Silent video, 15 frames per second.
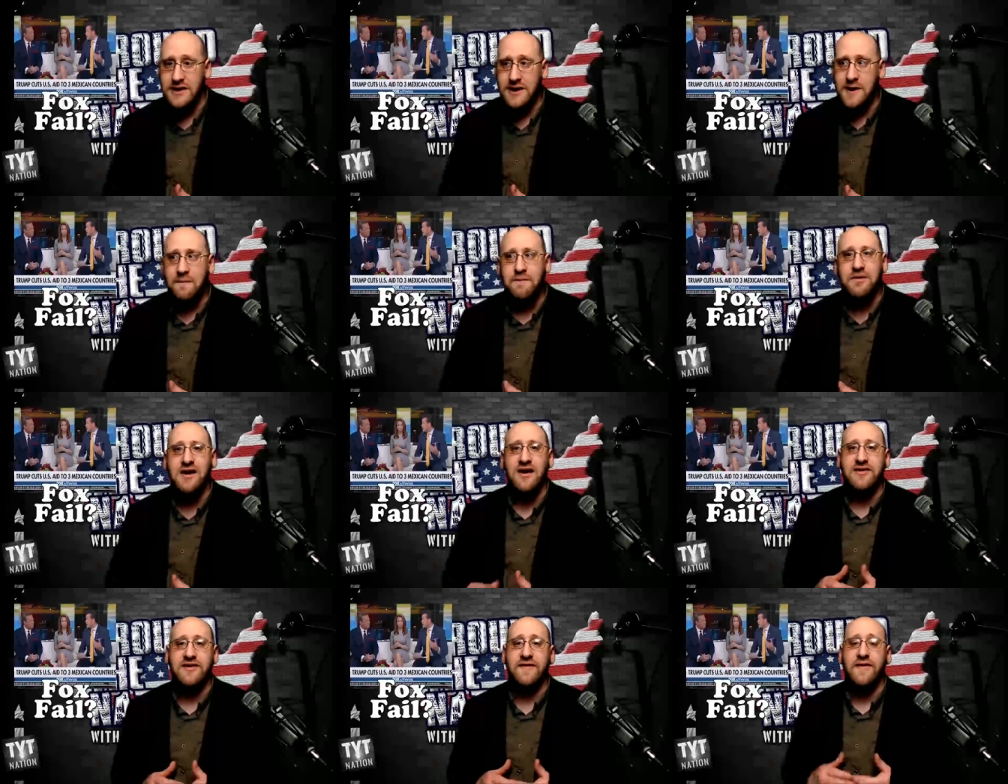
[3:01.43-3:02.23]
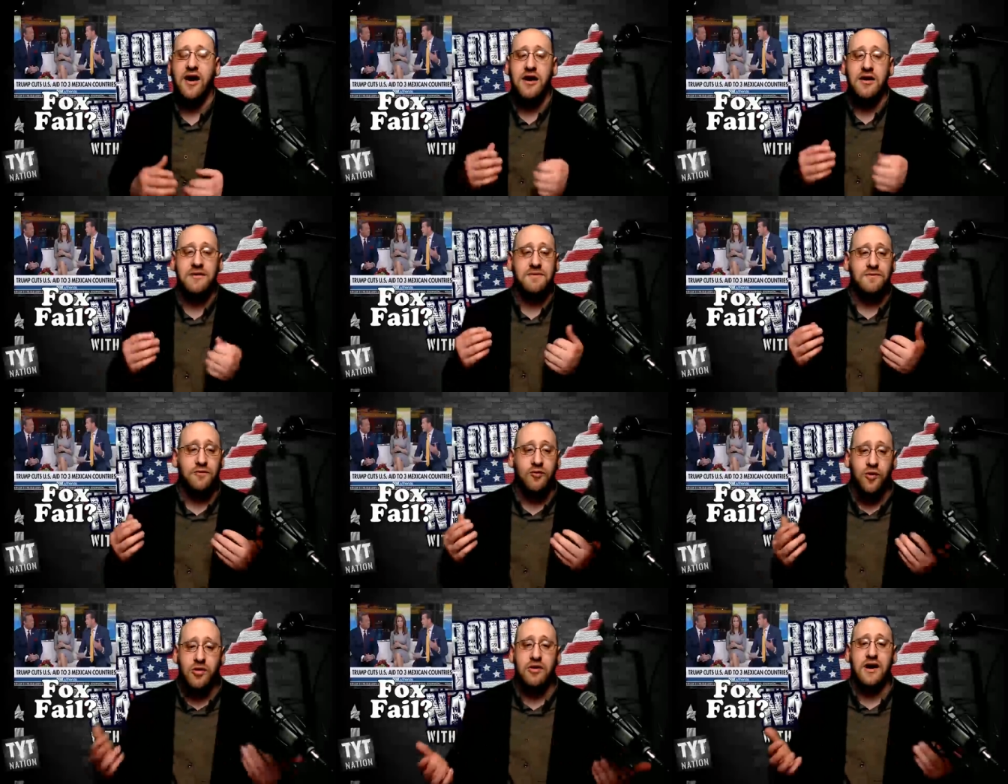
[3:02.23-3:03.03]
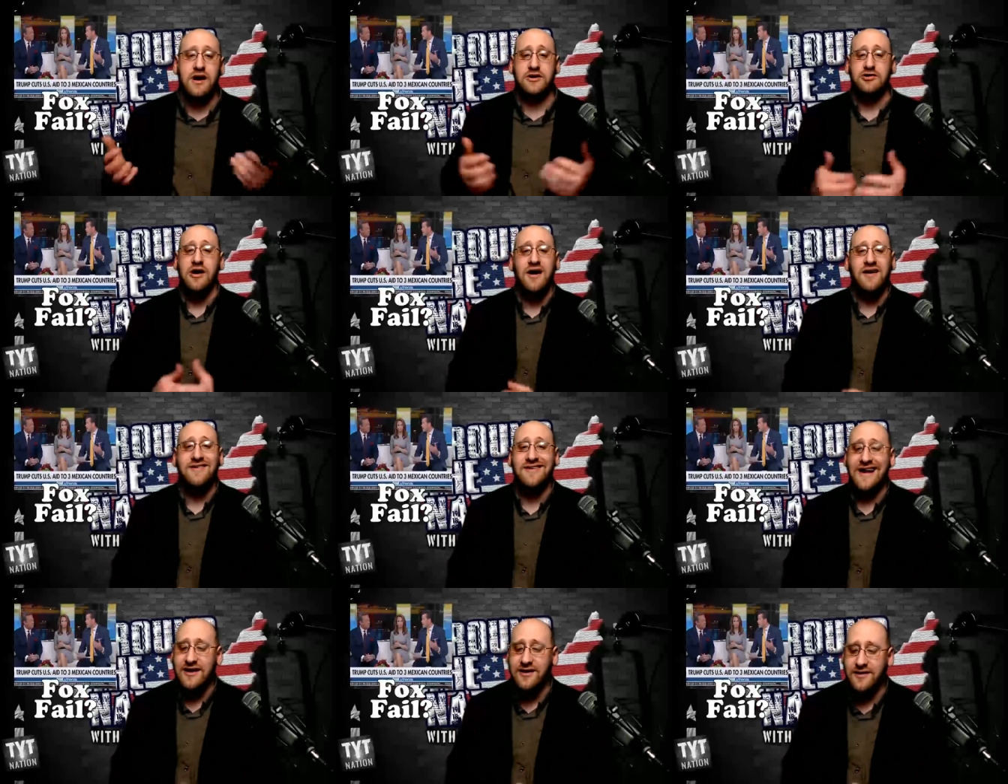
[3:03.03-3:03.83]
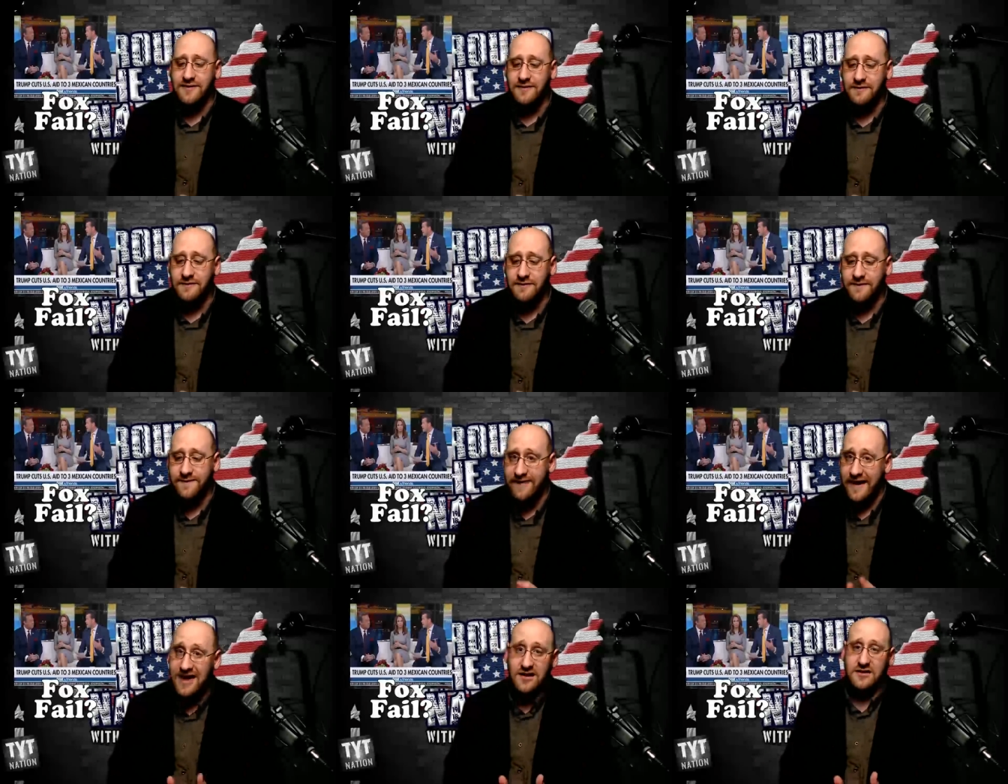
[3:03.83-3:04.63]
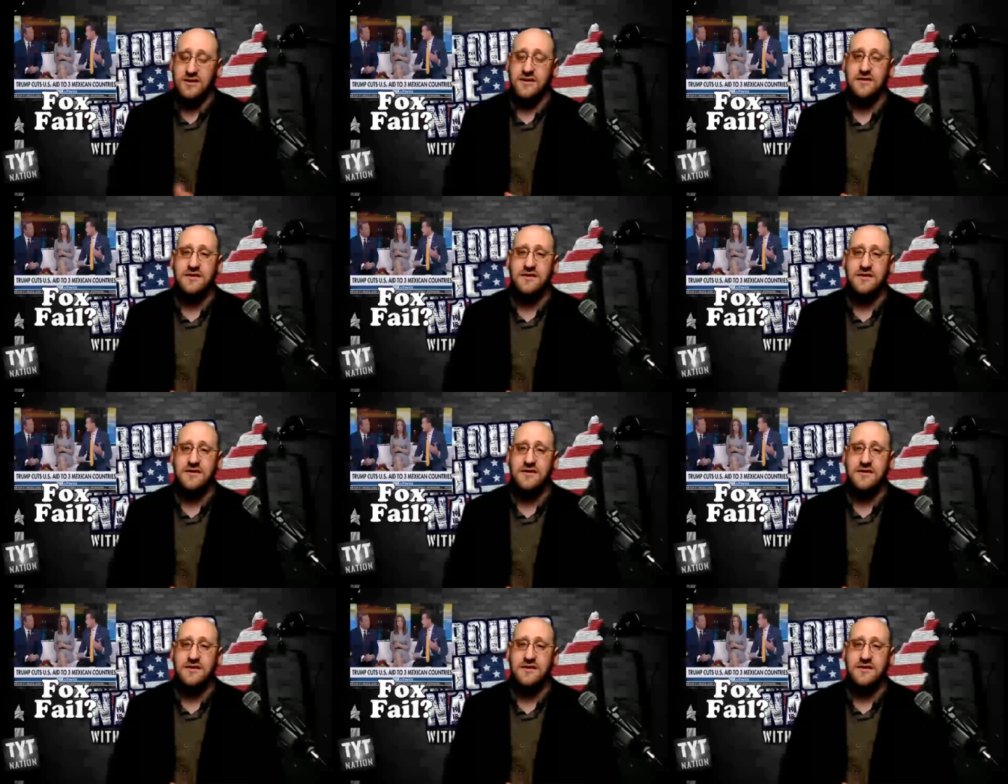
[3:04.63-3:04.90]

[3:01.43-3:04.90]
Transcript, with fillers: because of our war on drugs that has failed.